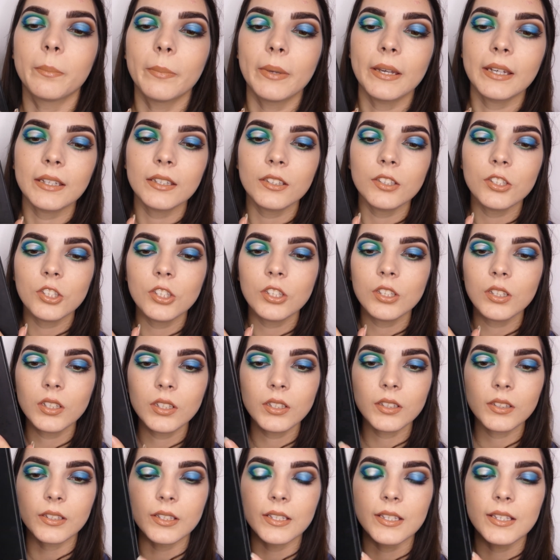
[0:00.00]

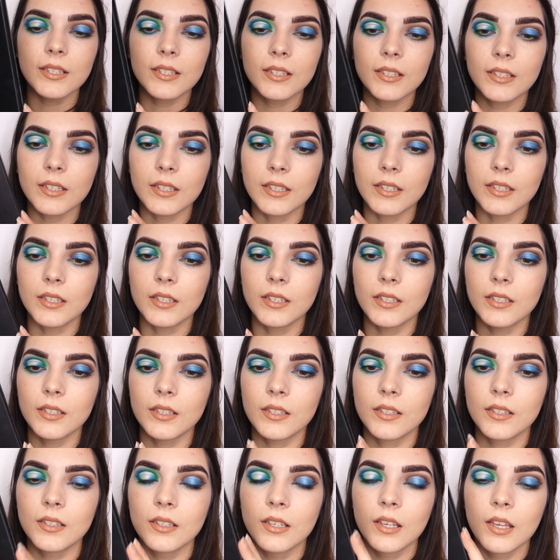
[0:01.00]
packaging. This
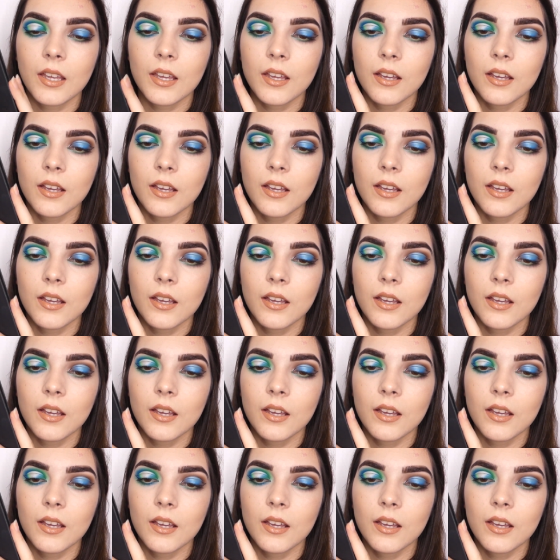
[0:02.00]
is